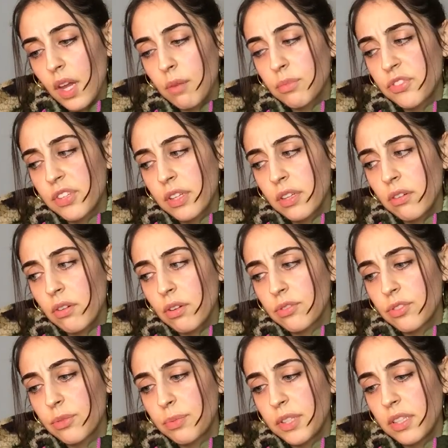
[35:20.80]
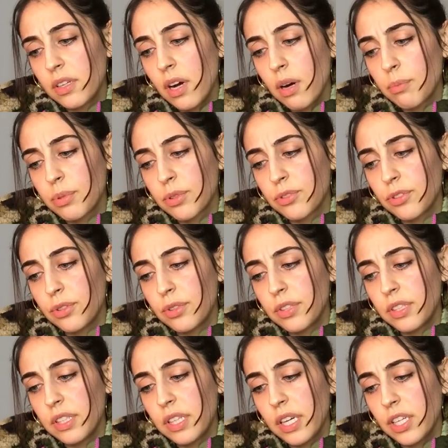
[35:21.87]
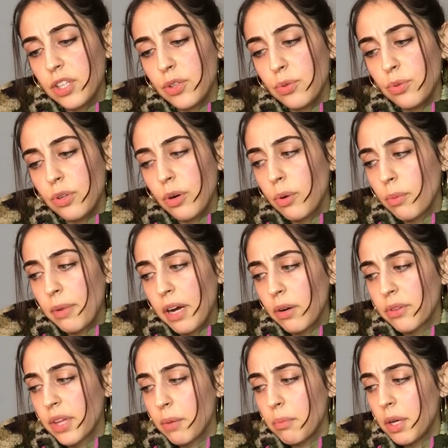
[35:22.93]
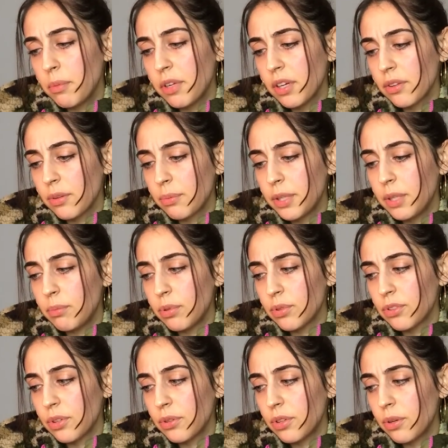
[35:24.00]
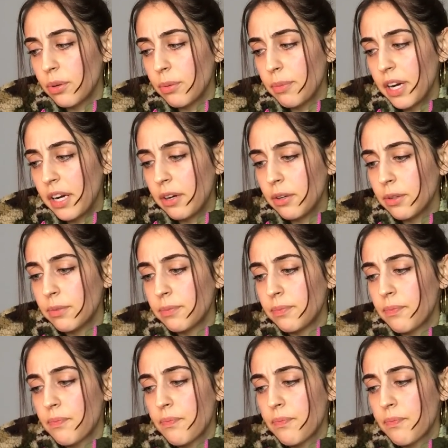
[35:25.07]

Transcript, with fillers: I'm seeing there also be an opportunity that you know about that maybe other people don't know about.